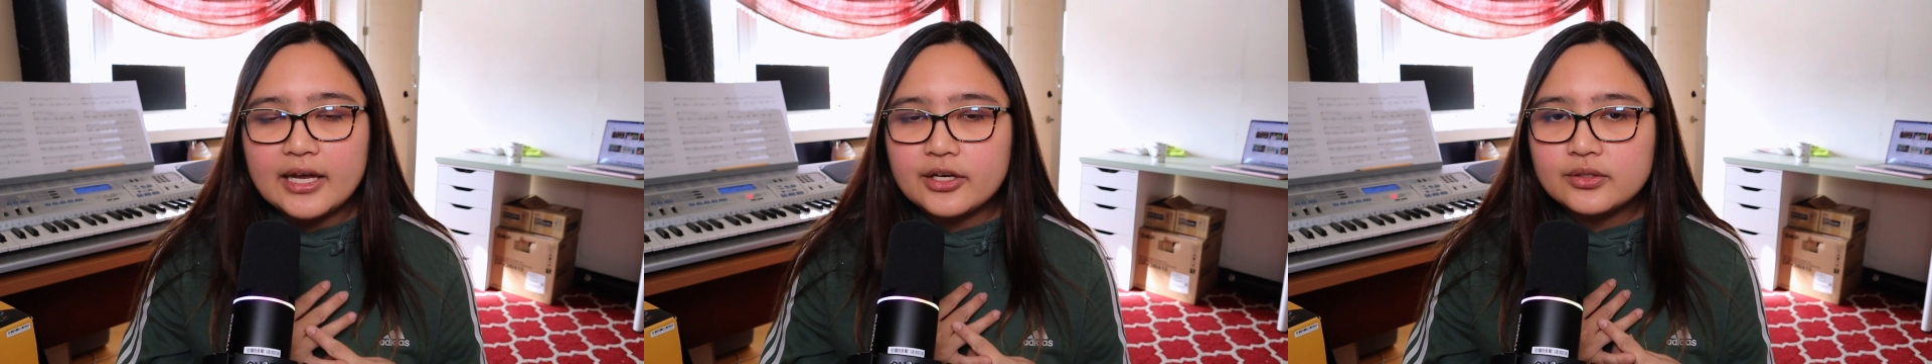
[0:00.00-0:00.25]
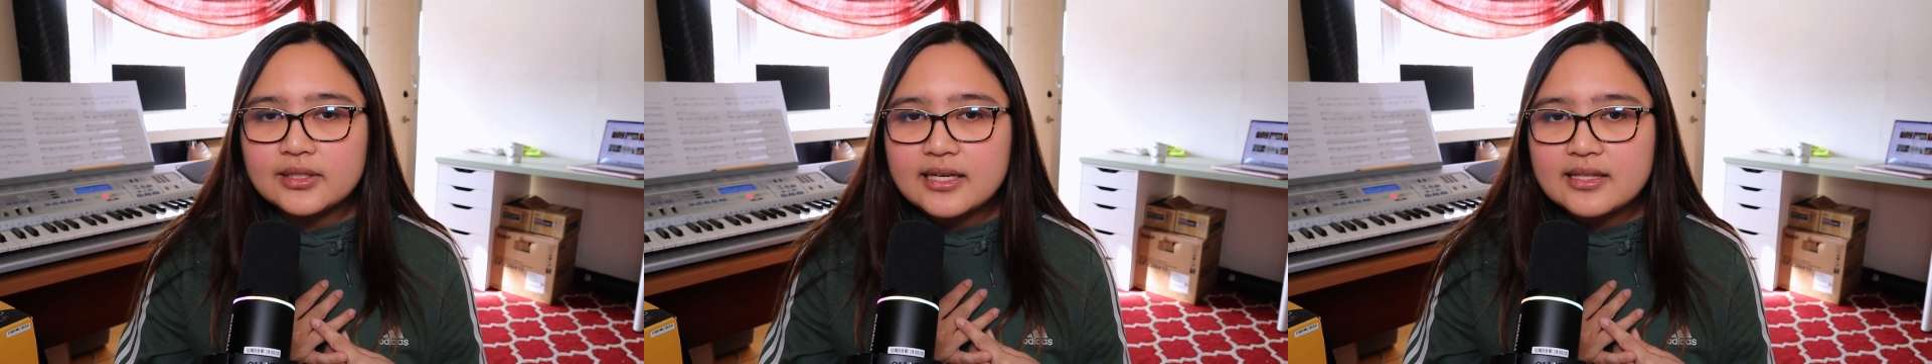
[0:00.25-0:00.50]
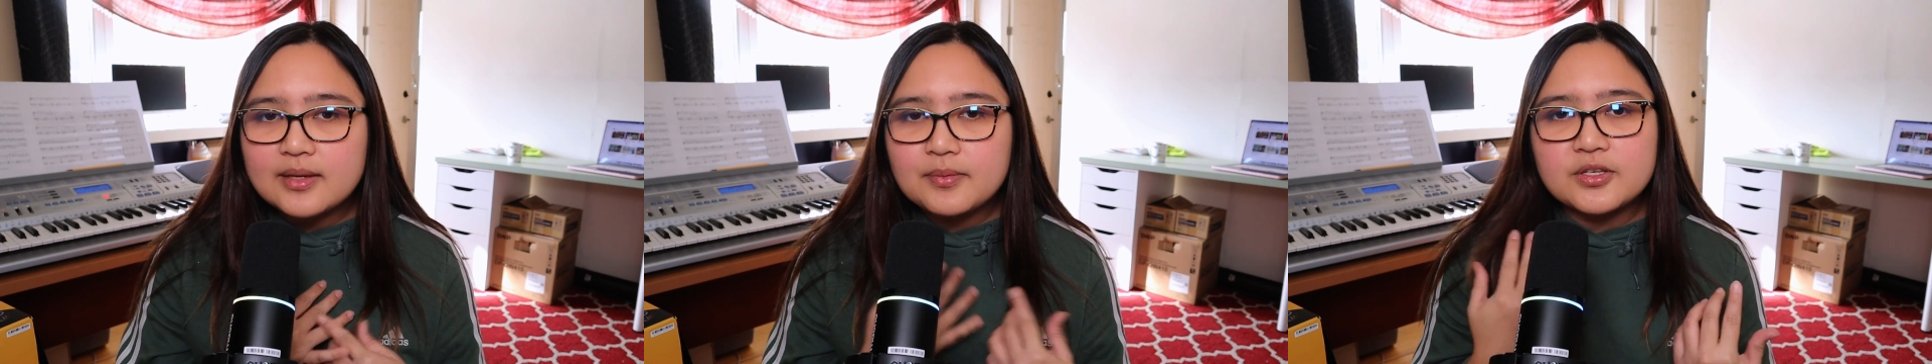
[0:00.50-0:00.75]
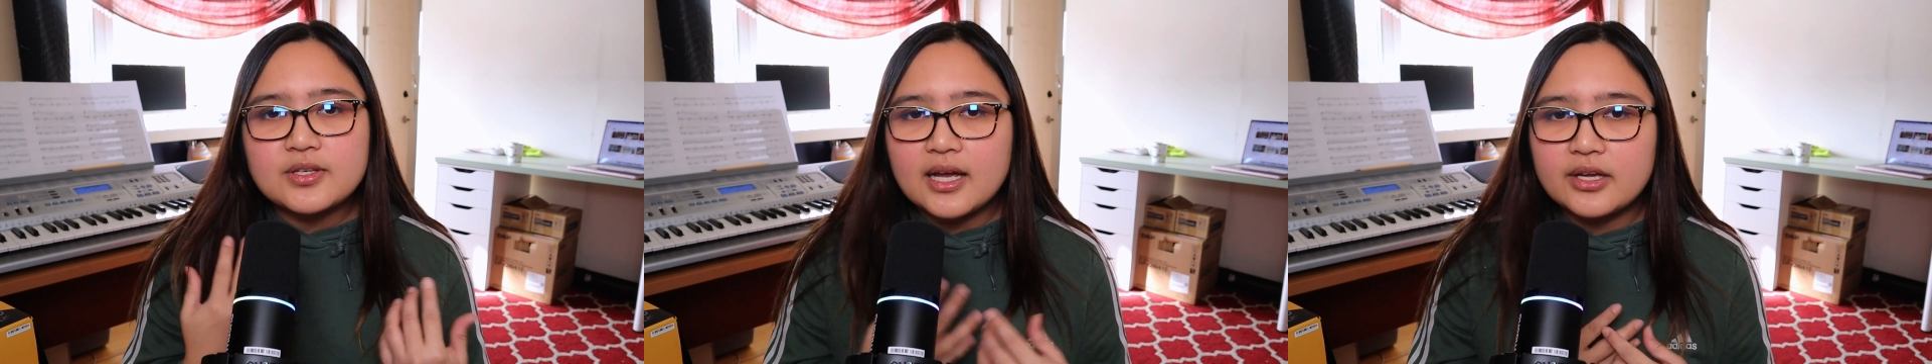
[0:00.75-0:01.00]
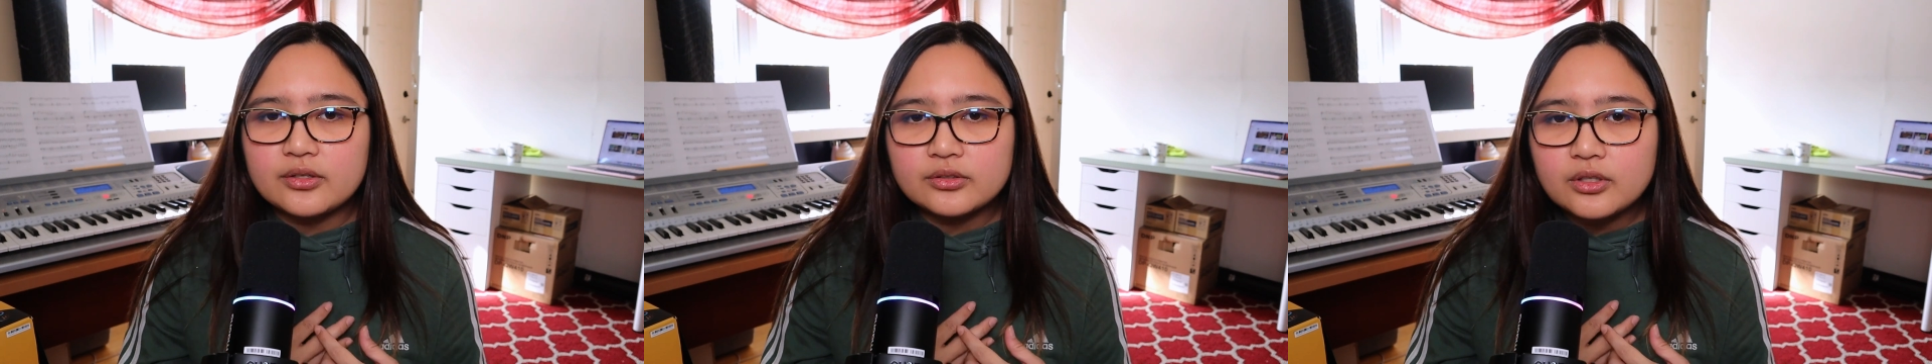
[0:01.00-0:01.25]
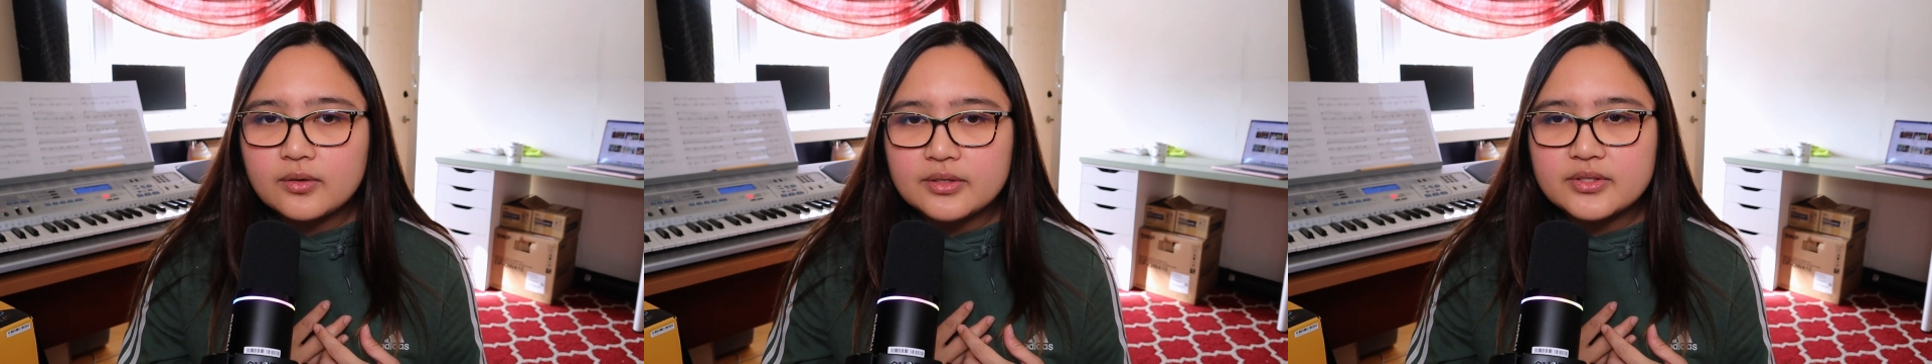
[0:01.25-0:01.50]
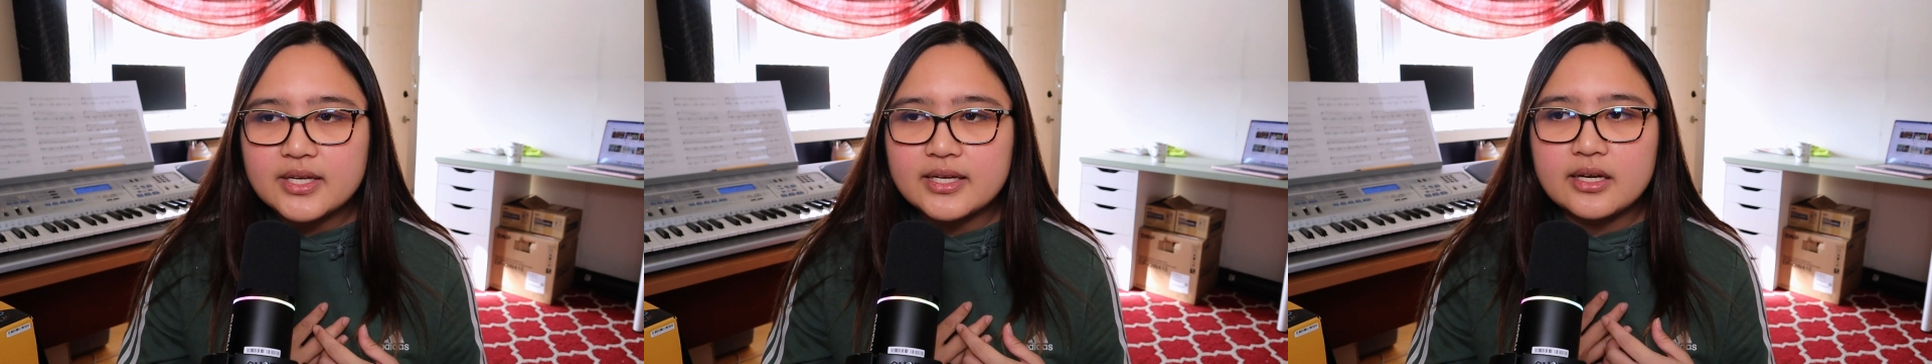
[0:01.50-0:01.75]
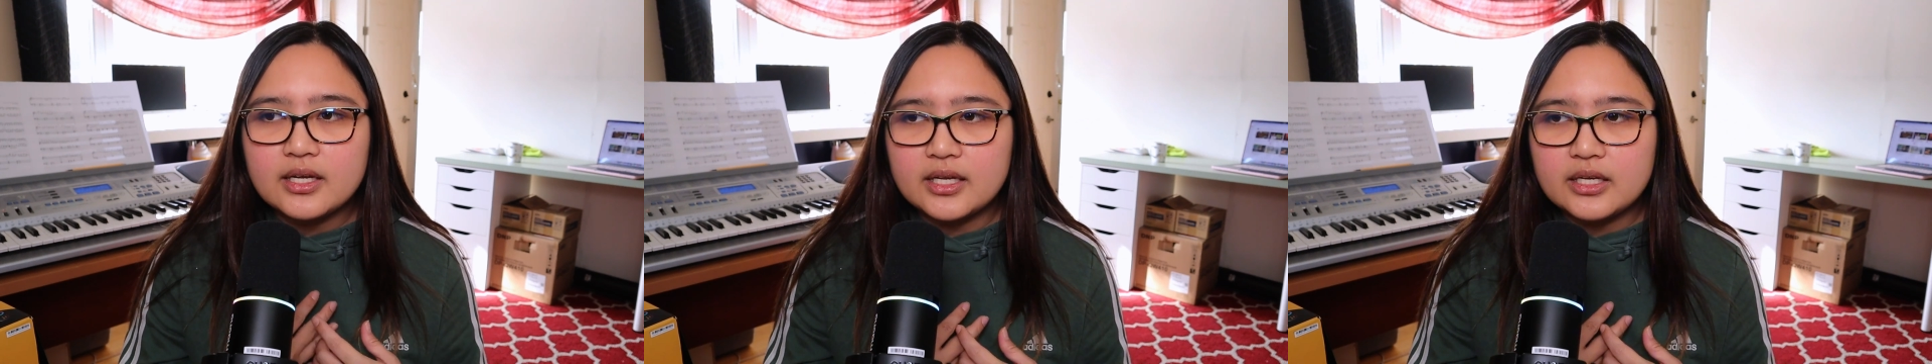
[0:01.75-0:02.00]
I don't like that because I don't go
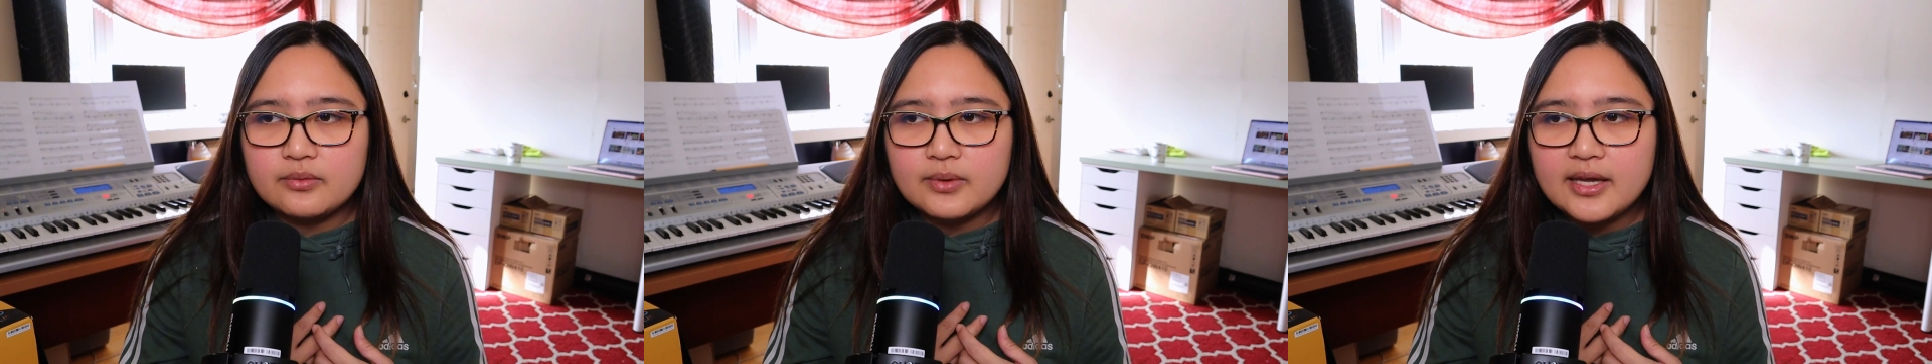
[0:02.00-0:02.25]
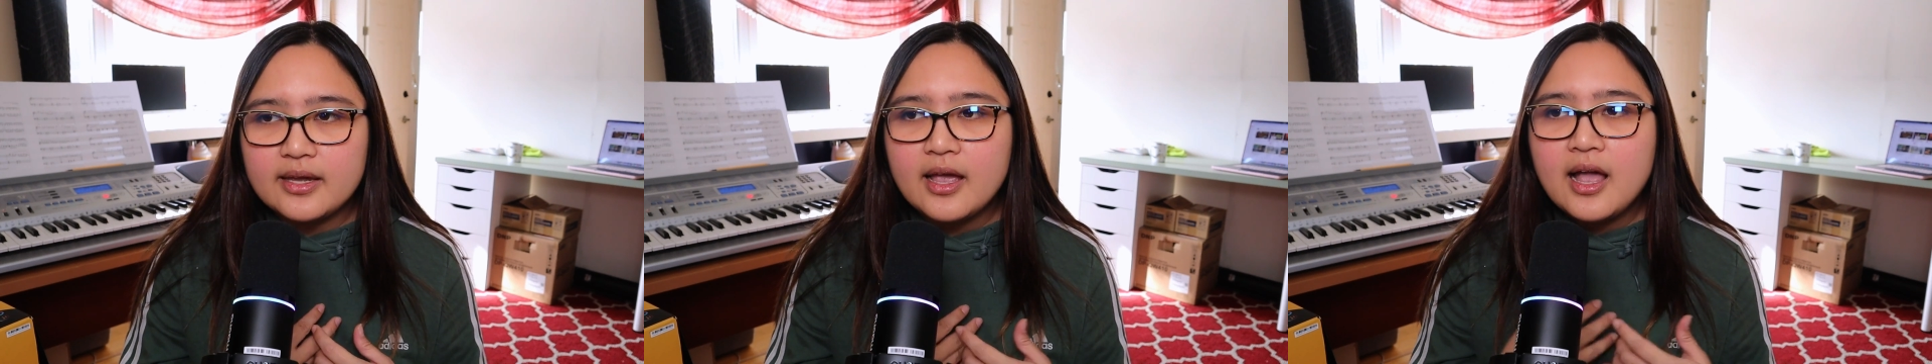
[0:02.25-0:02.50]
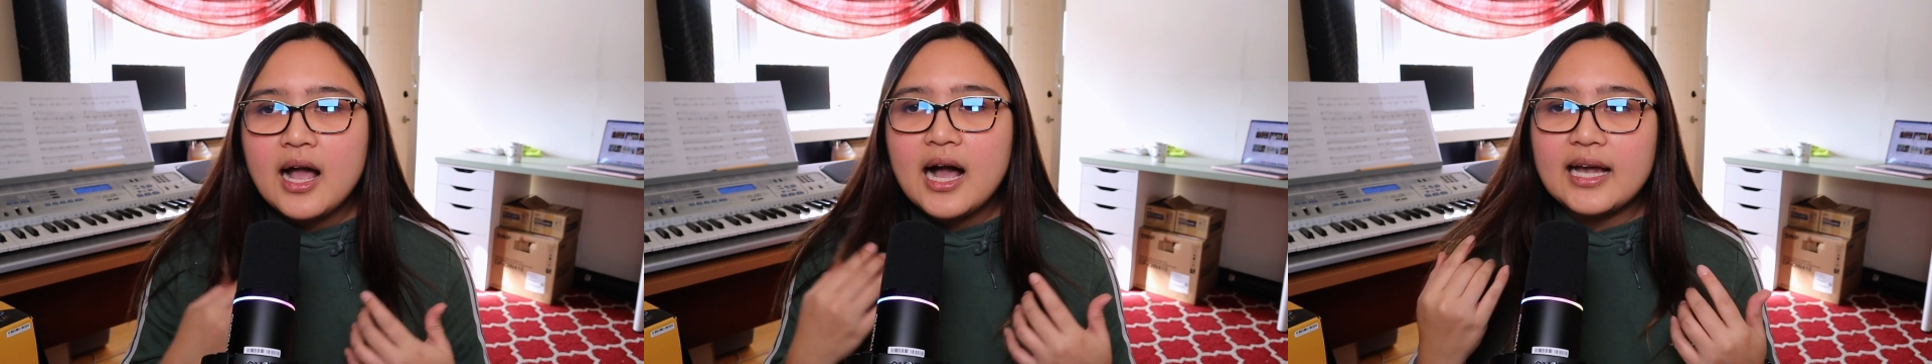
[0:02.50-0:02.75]
outside anyway.